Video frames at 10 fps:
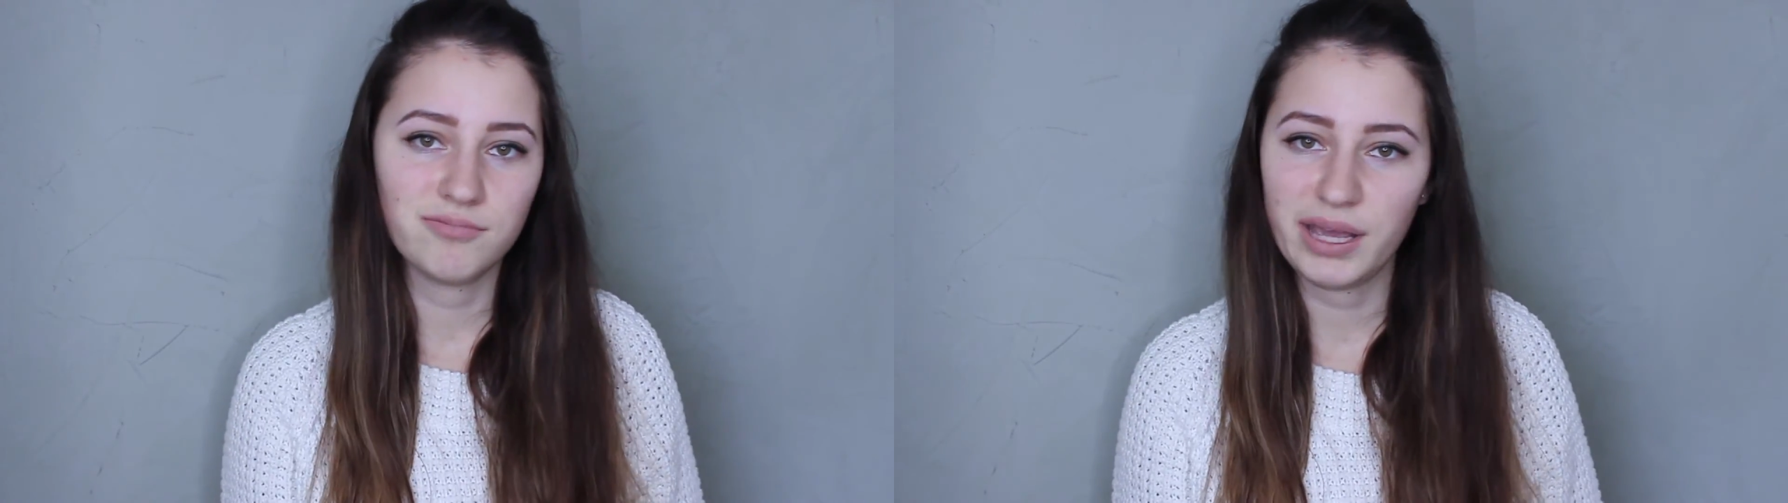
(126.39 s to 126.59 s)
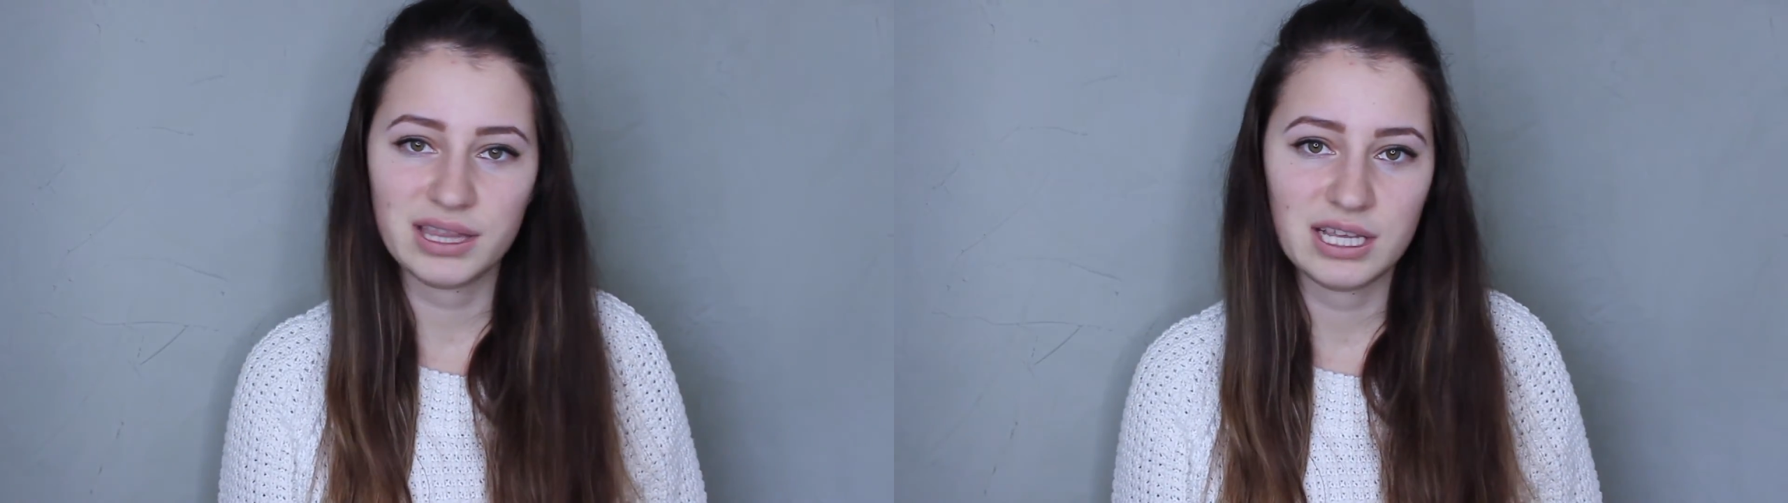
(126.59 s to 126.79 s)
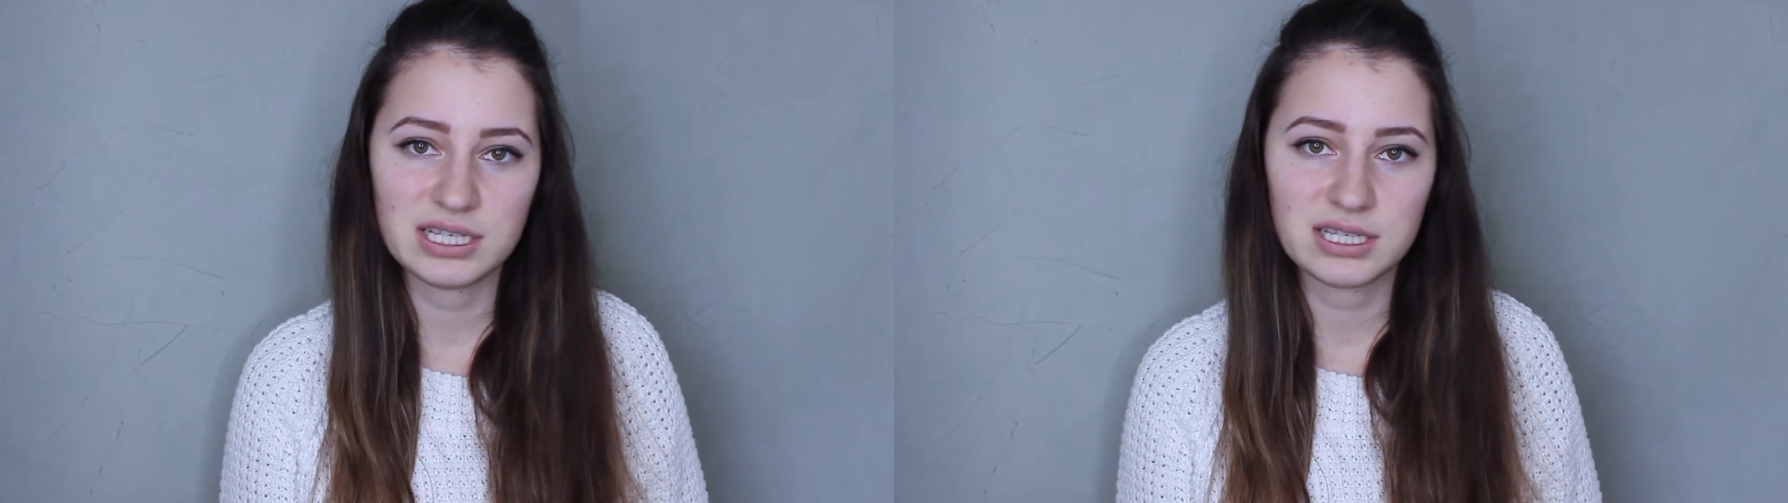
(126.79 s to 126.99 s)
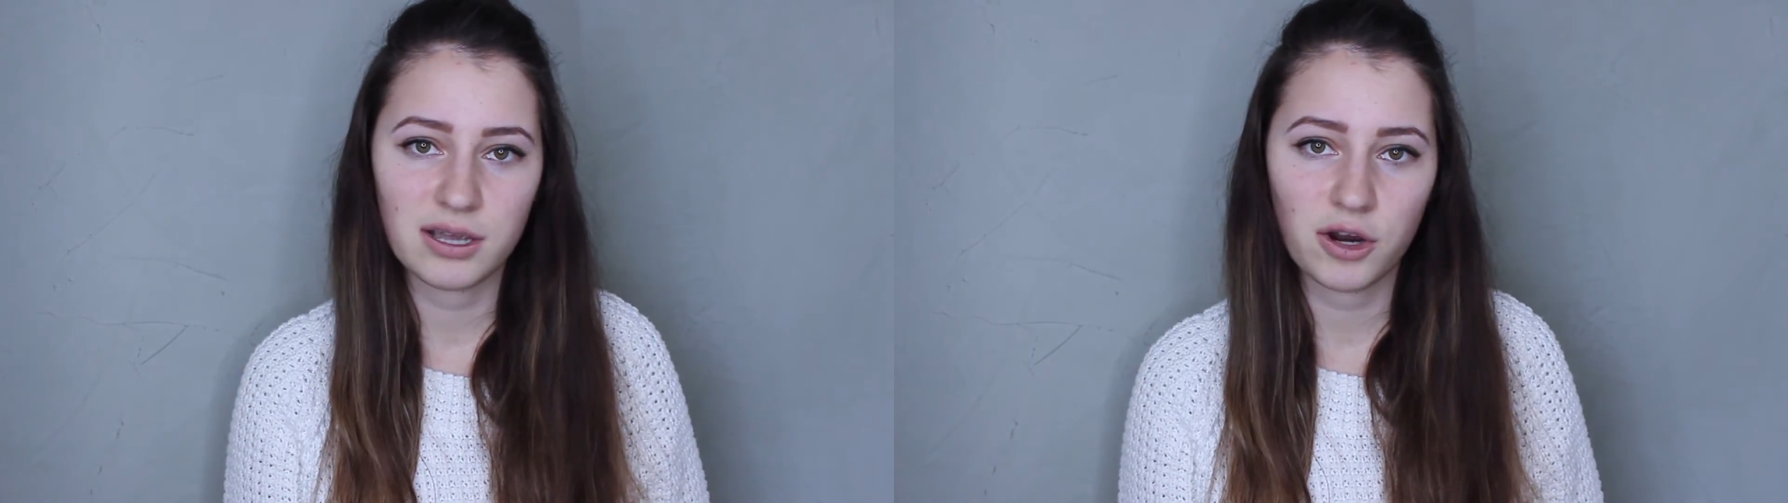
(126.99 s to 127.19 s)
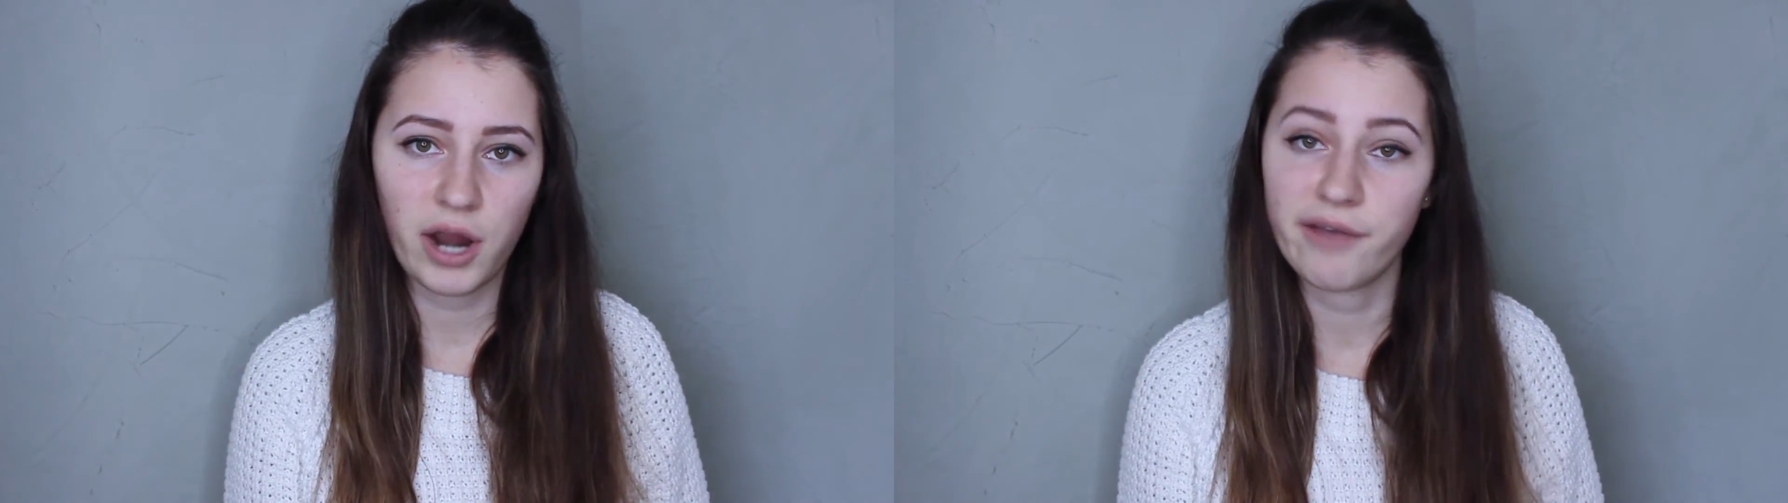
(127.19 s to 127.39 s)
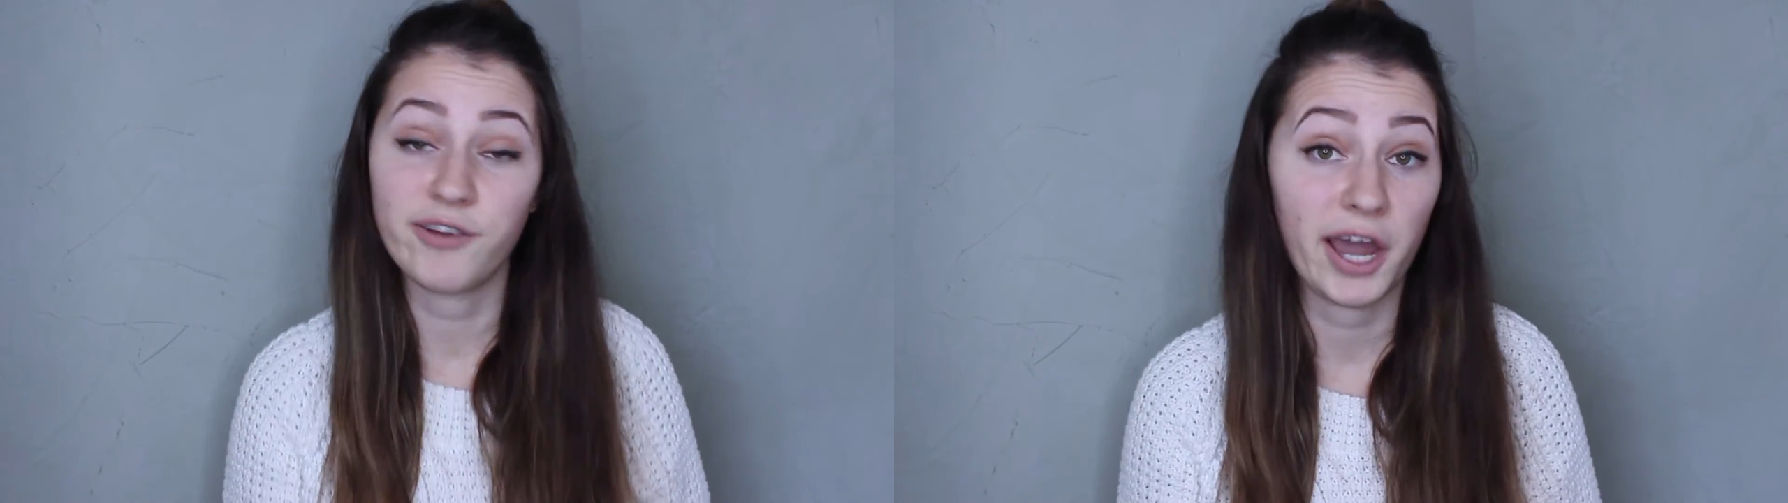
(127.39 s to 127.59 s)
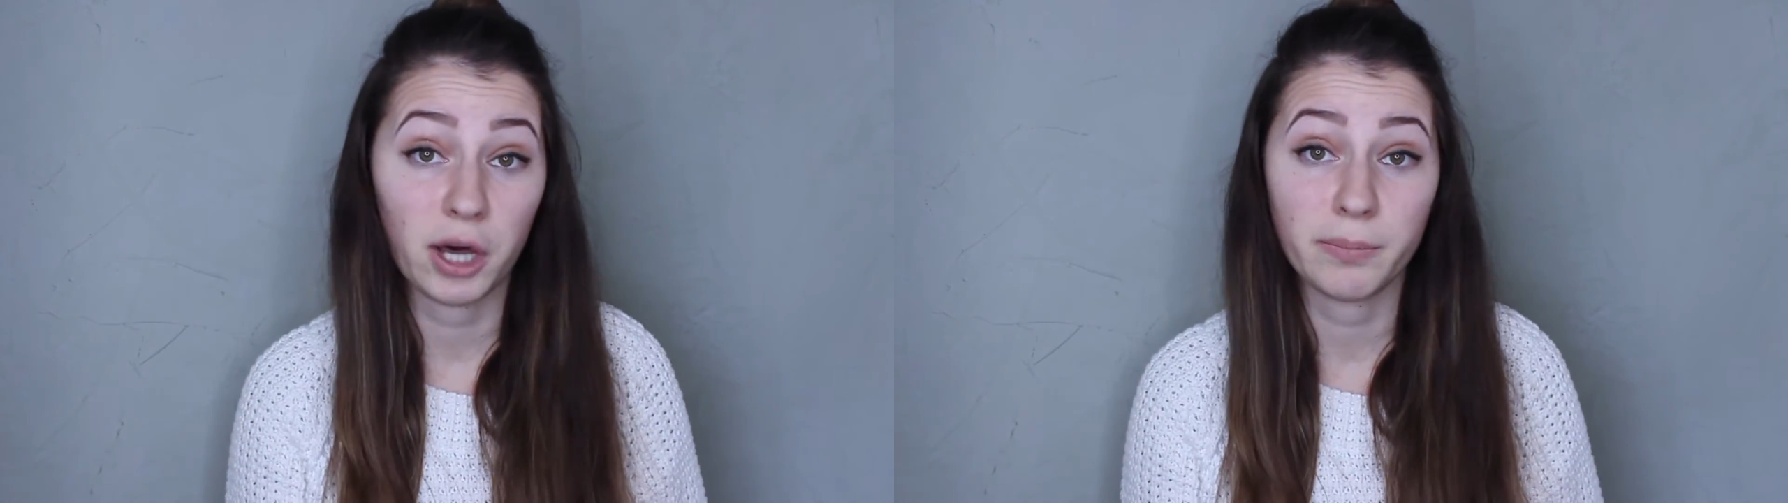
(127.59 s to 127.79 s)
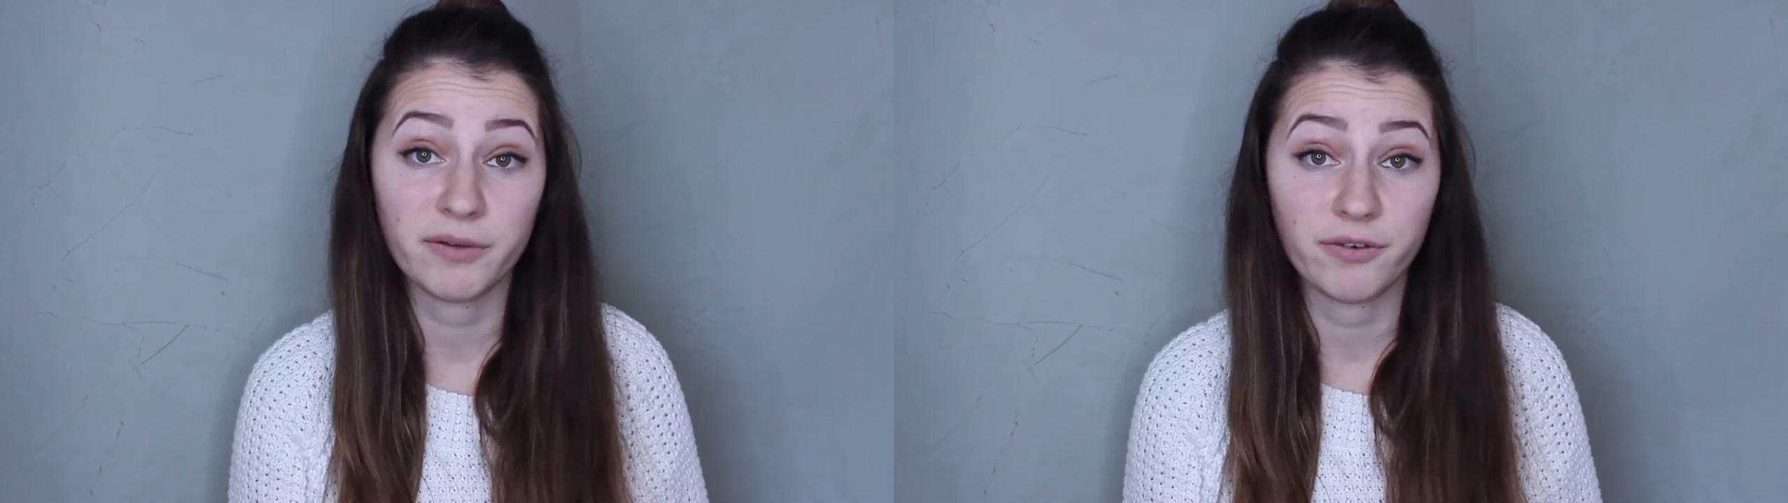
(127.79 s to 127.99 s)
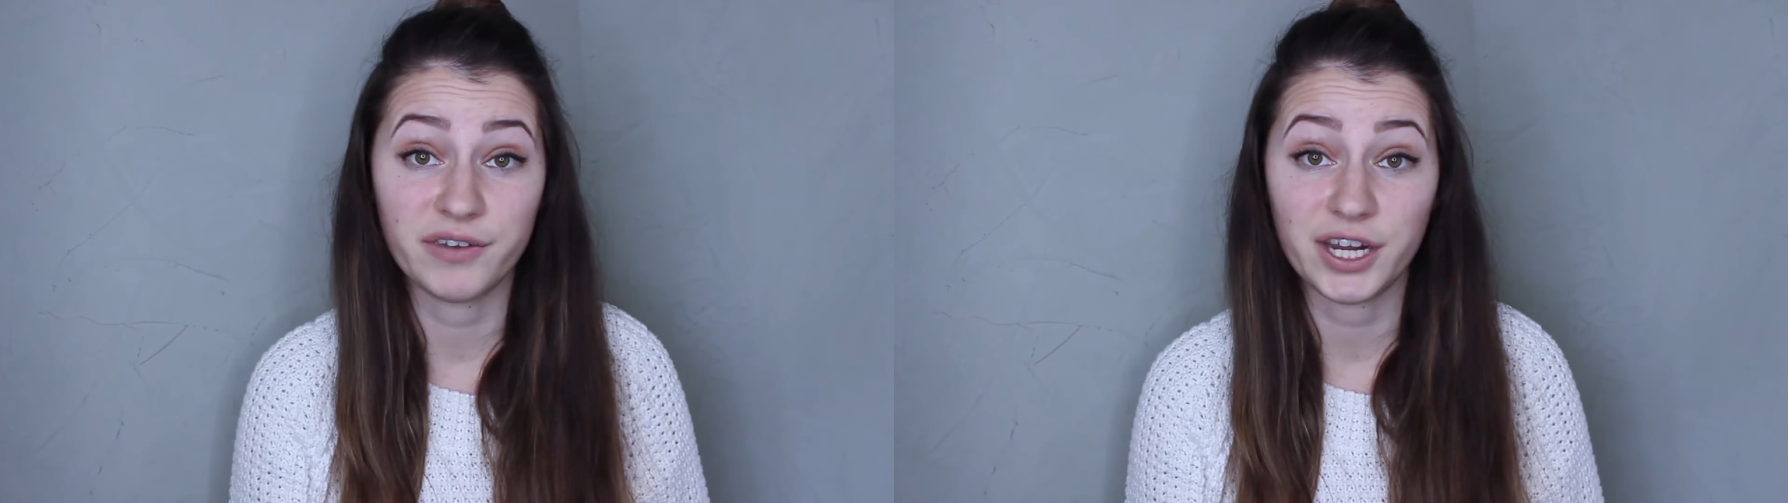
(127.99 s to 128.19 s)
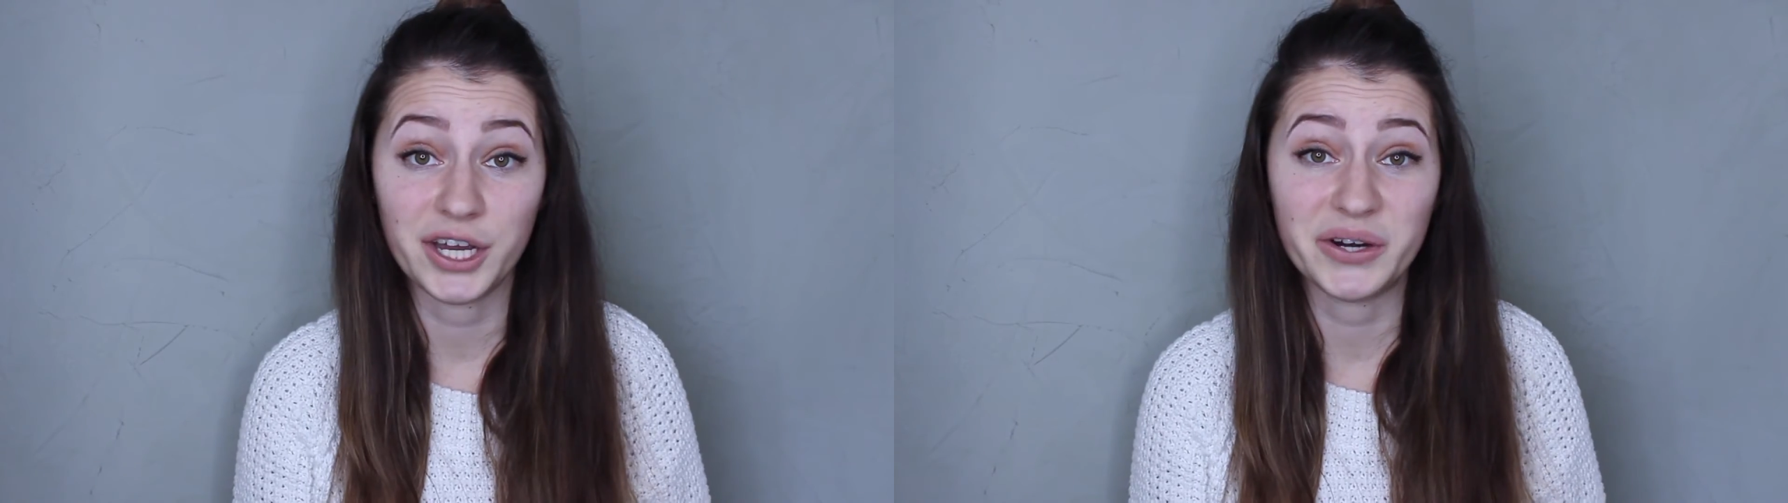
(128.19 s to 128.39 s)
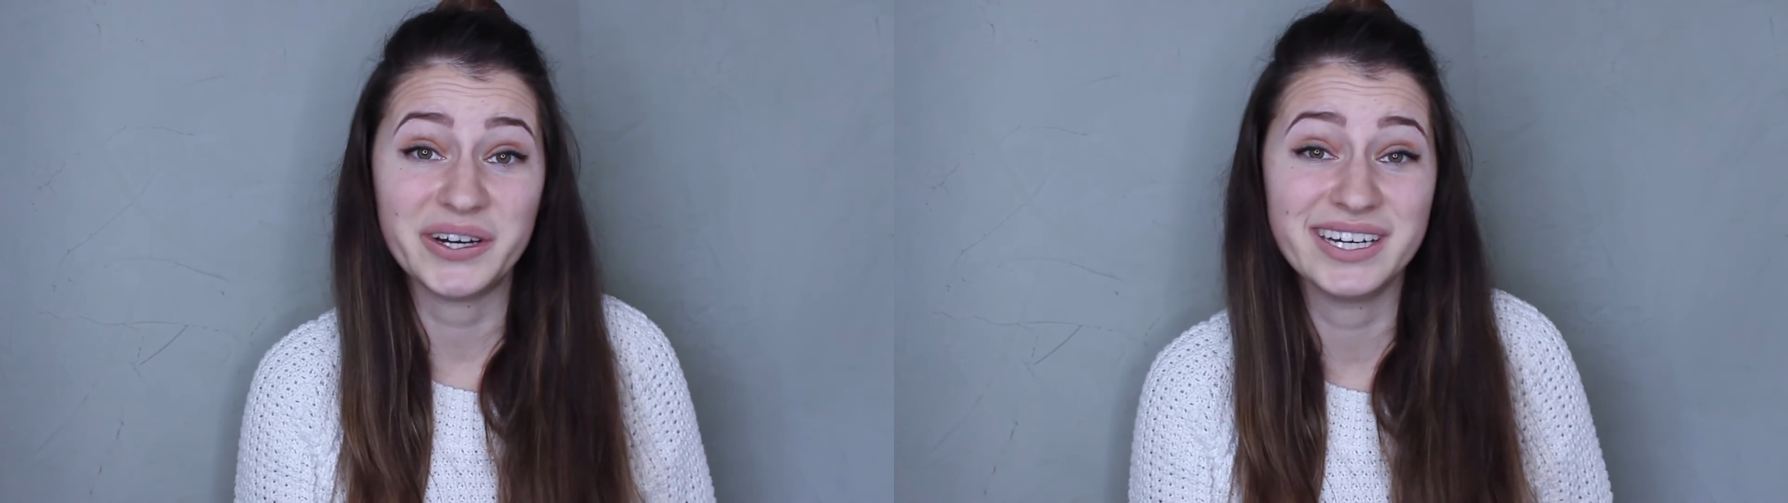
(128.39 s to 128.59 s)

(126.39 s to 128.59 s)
make this cry for help of a video